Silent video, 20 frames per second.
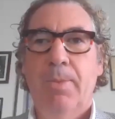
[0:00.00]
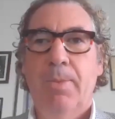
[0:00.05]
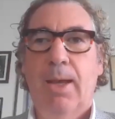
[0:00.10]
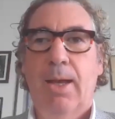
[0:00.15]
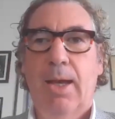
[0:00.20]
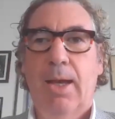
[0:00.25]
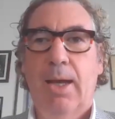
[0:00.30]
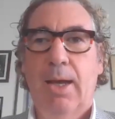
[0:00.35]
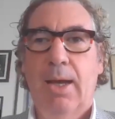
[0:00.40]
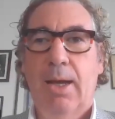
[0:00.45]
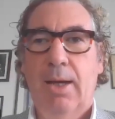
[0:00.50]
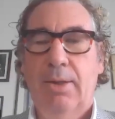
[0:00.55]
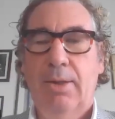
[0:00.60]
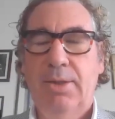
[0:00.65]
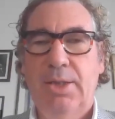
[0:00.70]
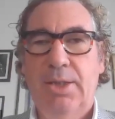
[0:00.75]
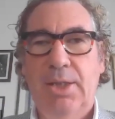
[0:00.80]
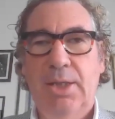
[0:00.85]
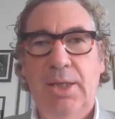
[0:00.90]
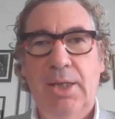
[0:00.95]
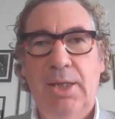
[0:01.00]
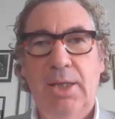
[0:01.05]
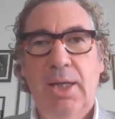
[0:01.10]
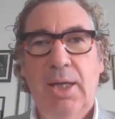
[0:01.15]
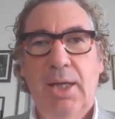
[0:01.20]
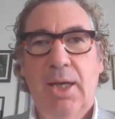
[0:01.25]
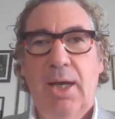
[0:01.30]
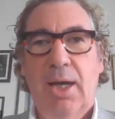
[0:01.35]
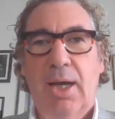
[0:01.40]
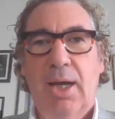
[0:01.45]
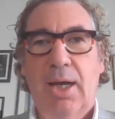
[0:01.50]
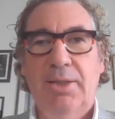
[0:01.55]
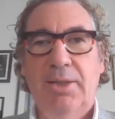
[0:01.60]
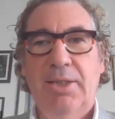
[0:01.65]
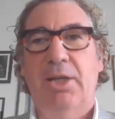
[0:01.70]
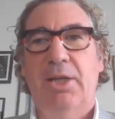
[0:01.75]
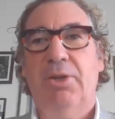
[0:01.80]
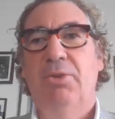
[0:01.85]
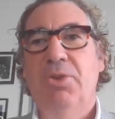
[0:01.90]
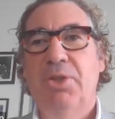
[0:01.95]
The
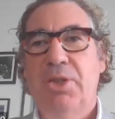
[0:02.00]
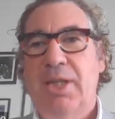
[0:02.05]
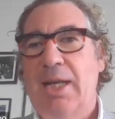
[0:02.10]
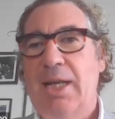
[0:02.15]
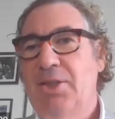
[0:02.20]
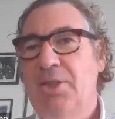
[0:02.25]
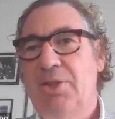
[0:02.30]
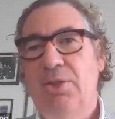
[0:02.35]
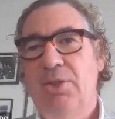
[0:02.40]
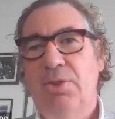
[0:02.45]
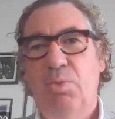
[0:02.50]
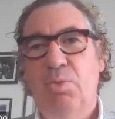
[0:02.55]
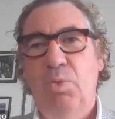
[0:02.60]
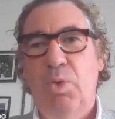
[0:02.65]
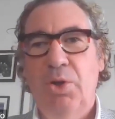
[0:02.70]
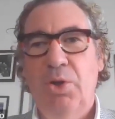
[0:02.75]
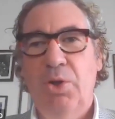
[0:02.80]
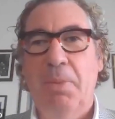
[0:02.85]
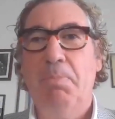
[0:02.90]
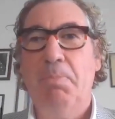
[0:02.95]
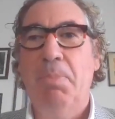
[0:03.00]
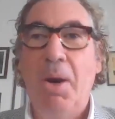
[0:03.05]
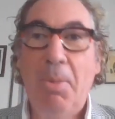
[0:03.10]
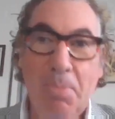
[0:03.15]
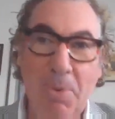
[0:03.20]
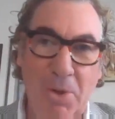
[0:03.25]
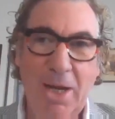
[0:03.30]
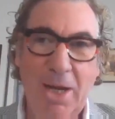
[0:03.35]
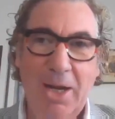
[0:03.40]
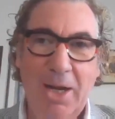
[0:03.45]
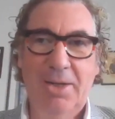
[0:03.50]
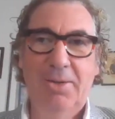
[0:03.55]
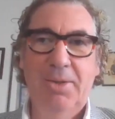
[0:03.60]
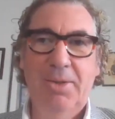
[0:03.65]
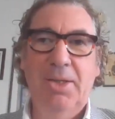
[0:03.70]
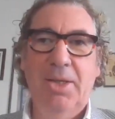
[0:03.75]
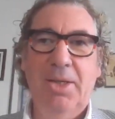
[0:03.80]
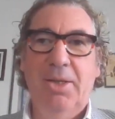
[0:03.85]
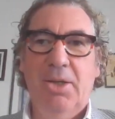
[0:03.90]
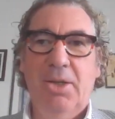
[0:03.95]
consensus was, the popular
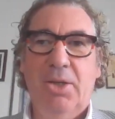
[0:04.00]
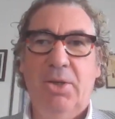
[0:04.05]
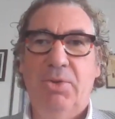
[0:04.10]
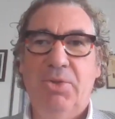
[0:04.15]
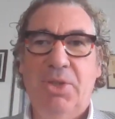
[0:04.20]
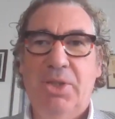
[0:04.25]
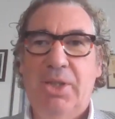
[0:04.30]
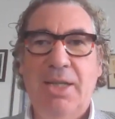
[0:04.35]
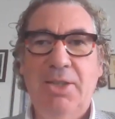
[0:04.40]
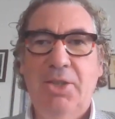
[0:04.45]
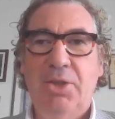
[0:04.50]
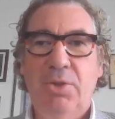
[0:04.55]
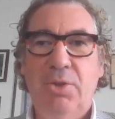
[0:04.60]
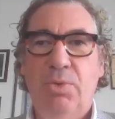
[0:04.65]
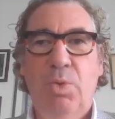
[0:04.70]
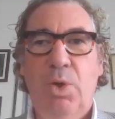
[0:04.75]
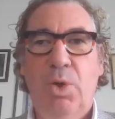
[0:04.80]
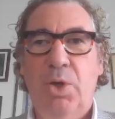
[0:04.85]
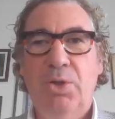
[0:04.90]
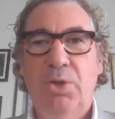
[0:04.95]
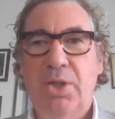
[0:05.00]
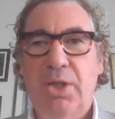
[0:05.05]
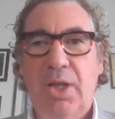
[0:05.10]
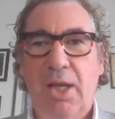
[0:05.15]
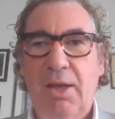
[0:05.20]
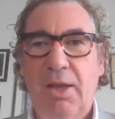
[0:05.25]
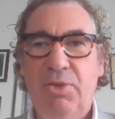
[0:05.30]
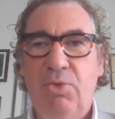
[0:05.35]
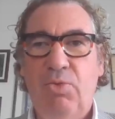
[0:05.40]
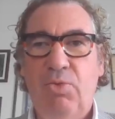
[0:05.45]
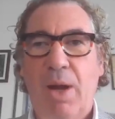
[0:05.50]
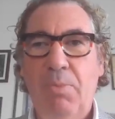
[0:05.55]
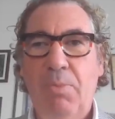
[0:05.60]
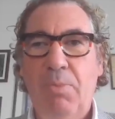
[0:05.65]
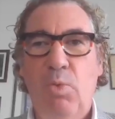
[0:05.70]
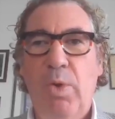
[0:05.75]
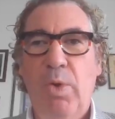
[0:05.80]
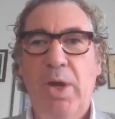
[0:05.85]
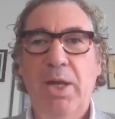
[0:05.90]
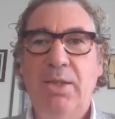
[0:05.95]
consensus was, if
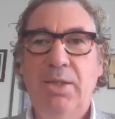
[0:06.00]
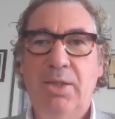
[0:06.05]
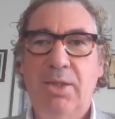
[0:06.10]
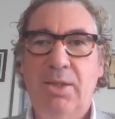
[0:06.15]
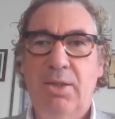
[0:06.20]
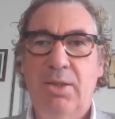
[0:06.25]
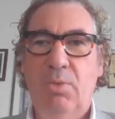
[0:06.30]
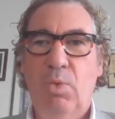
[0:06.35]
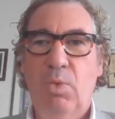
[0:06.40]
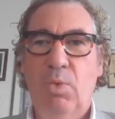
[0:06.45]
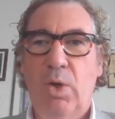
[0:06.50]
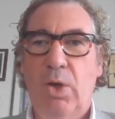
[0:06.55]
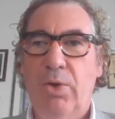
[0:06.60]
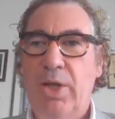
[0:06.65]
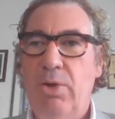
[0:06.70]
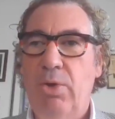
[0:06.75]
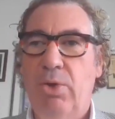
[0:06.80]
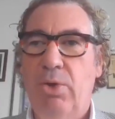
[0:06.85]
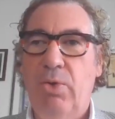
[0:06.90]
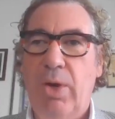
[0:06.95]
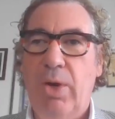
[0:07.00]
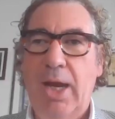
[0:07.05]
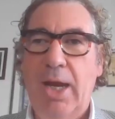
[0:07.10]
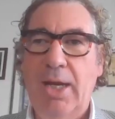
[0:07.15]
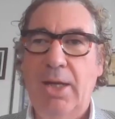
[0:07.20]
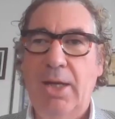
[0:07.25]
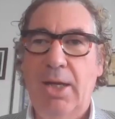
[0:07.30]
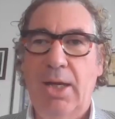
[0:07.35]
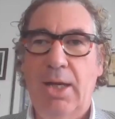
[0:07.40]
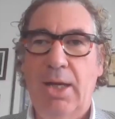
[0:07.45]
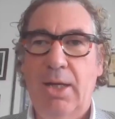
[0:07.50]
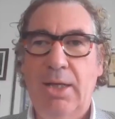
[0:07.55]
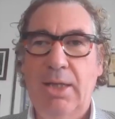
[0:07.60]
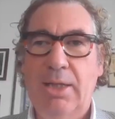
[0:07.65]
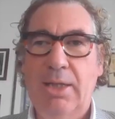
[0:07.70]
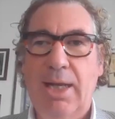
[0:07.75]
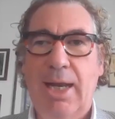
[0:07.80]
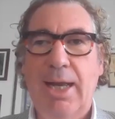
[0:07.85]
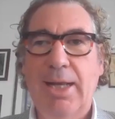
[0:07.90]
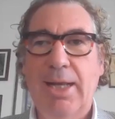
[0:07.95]
Trump wins, the war in Ukraine
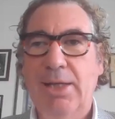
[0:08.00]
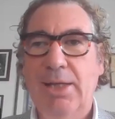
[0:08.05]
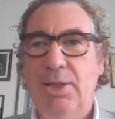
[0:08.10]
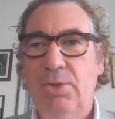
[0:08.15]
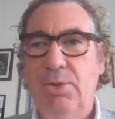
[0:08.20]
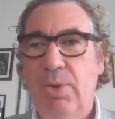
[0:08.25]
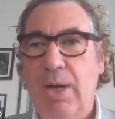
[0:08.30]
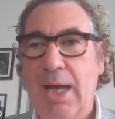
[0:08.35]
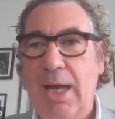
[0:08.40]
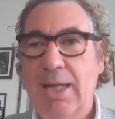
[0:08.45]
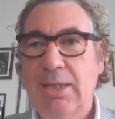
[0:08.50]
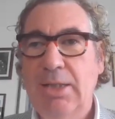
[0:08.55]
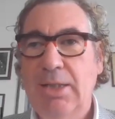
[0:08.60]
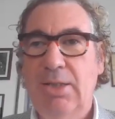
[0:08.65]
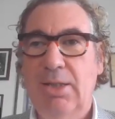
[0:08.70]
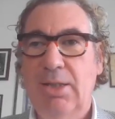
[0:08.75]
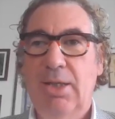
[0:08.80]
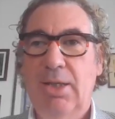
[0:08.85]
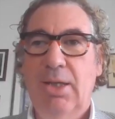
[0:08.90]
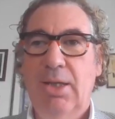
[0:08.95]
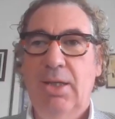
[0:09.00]
is likely to end.